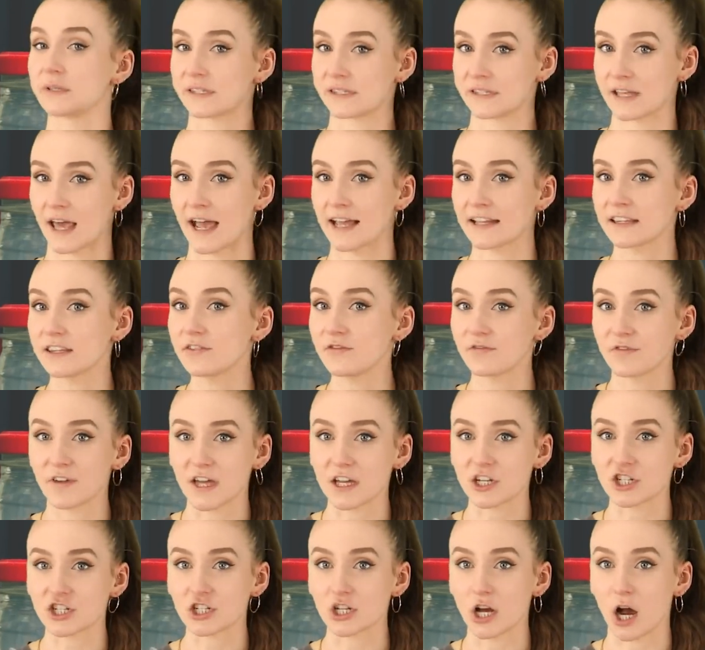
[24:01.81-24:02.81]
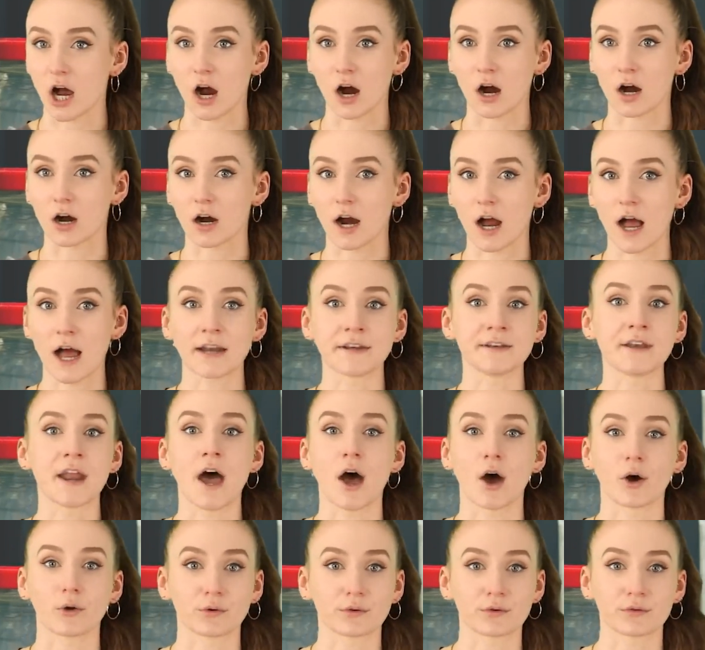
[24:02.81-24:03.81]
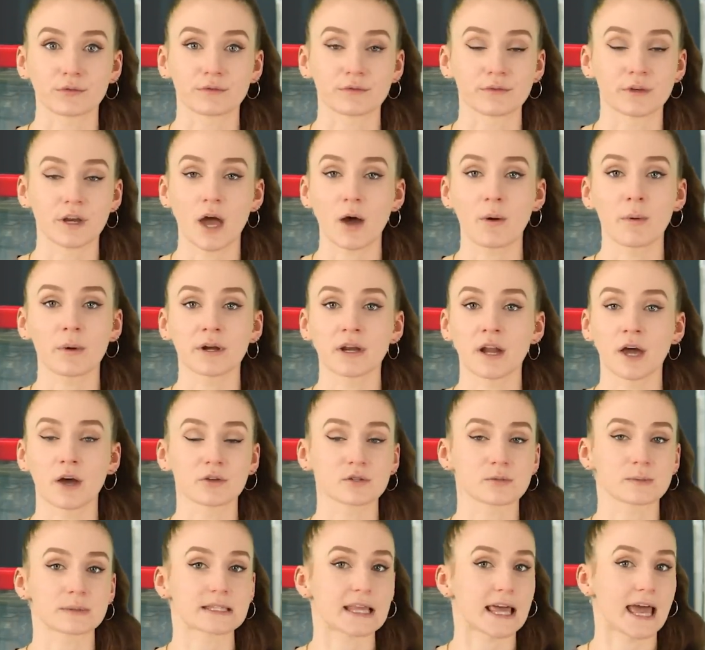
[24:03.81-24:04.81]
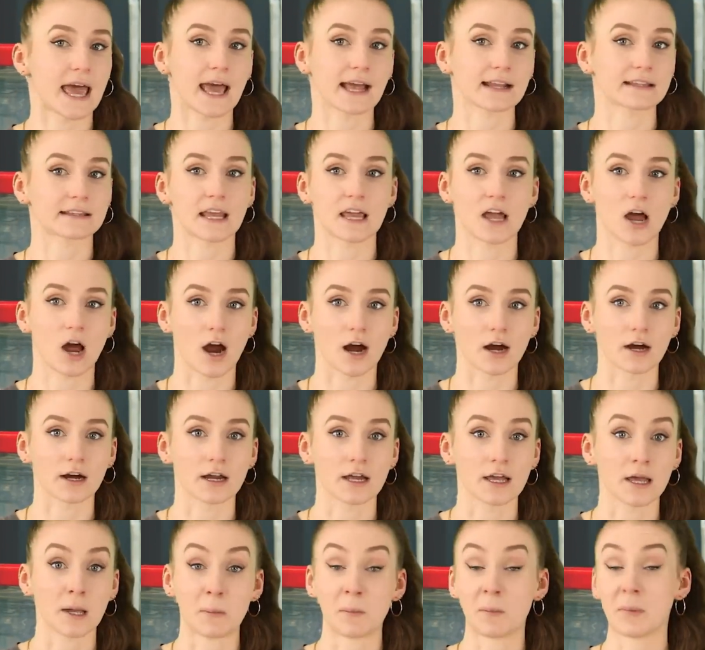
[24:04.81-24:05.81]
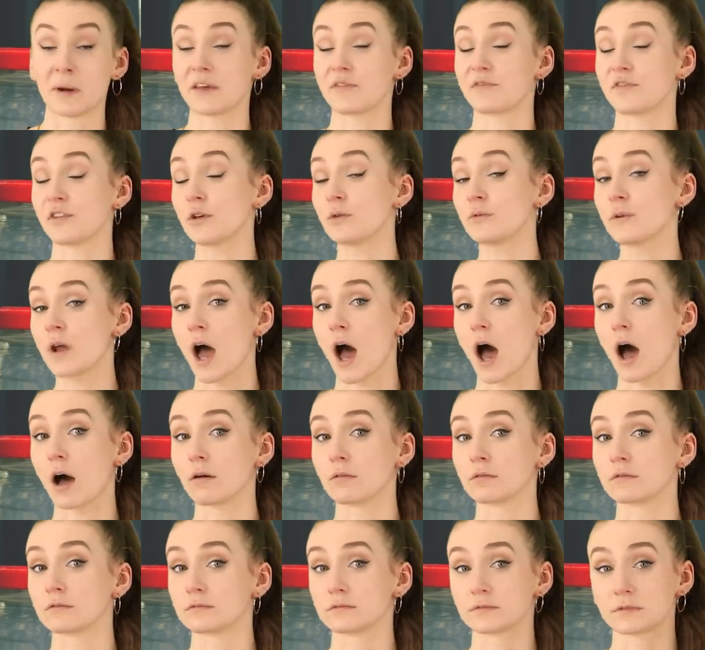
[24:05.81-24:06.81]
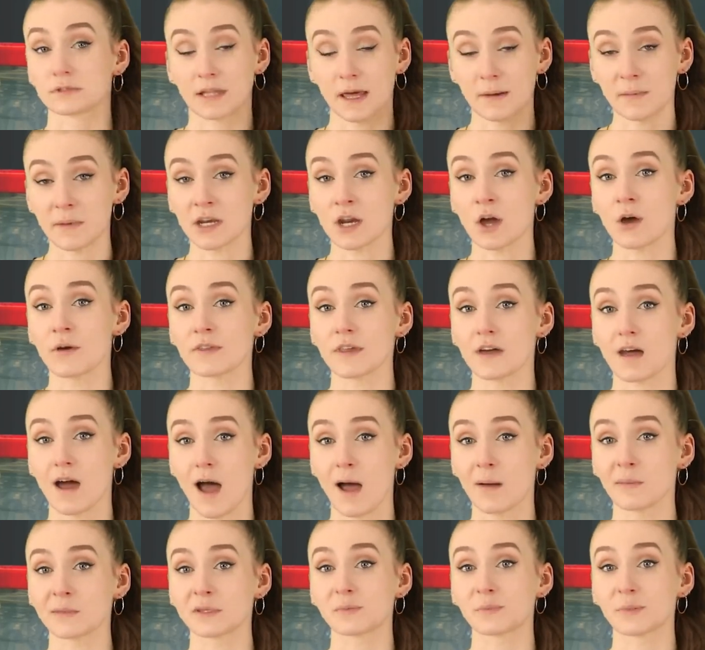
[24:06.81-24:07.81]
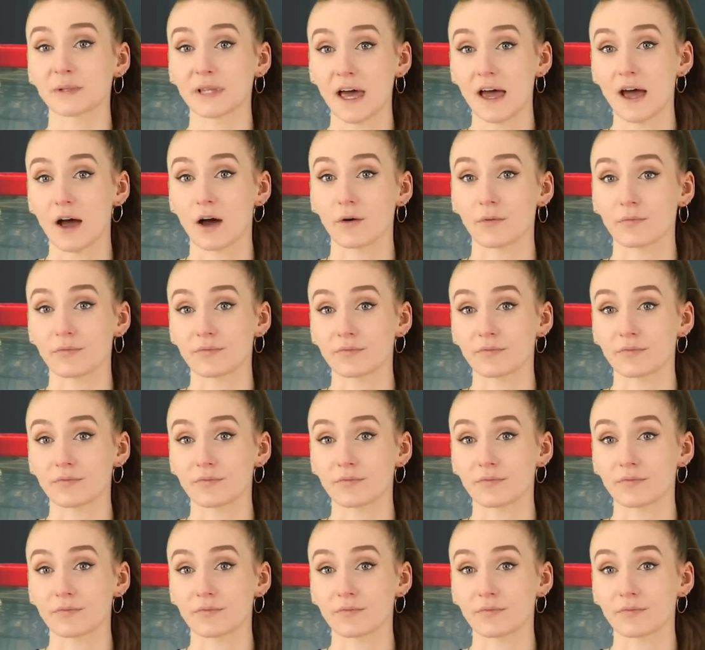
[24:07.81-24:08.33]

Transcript: beside the fish are unknown. No one knows what the heck they are. But if you know, let me know in the comments below.